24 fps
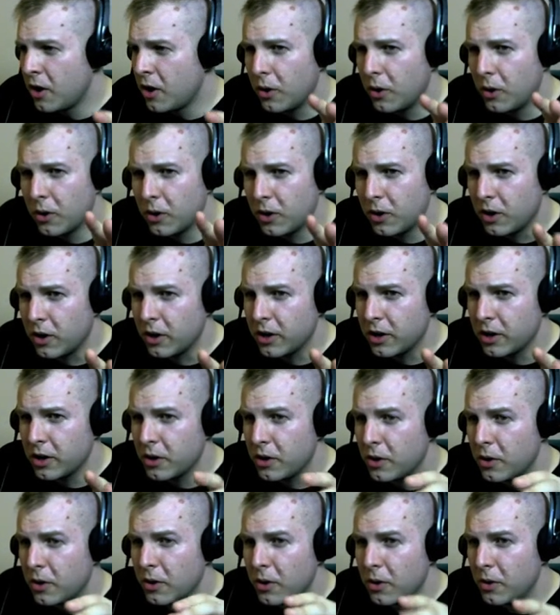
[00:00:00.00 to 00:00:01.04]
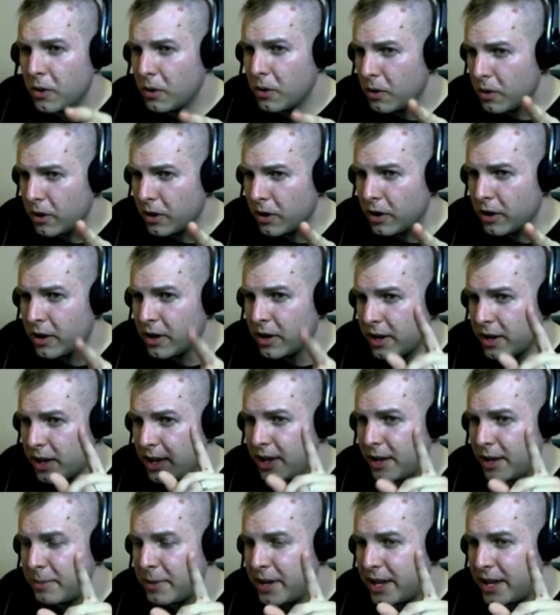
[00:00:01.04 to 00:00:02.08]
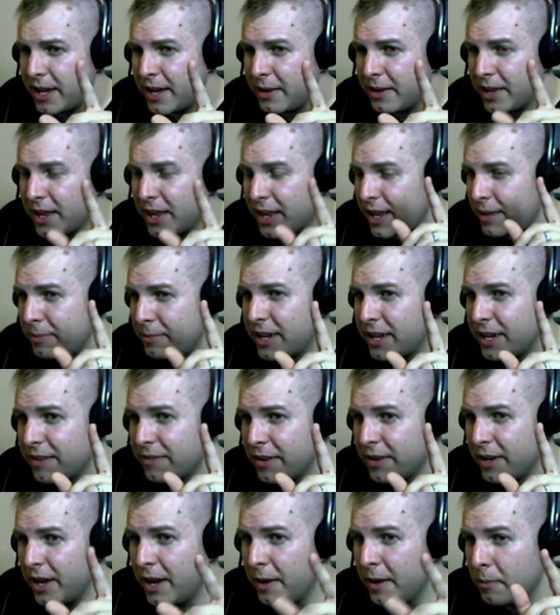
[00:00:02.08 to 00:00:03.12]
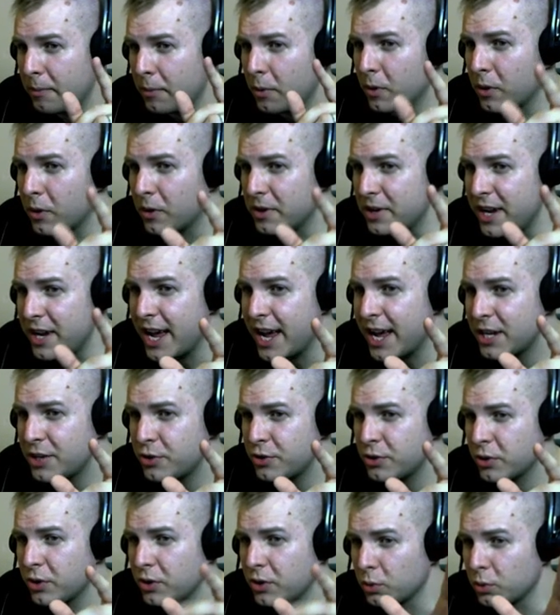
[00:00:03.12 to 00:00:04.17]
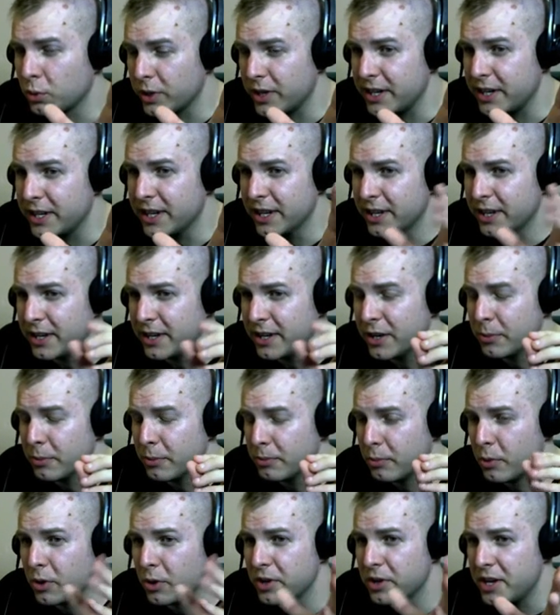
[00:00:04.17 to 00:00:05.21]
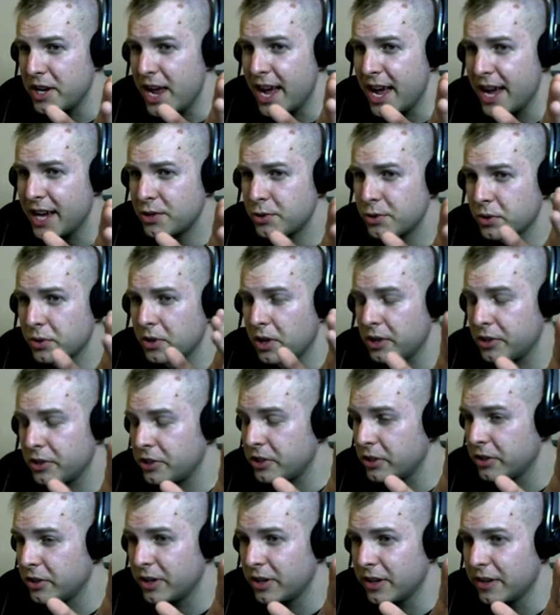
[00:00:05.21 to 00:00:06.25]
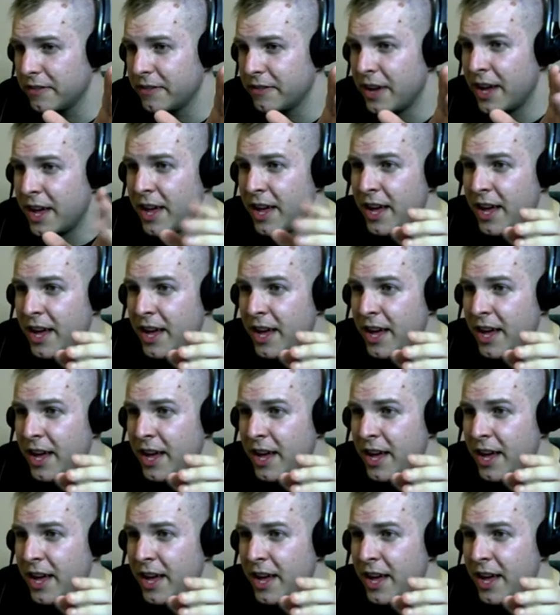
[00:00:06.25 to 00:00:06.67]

Or or uh, let me uh, let me give it a more natural reading, a more natural alternative.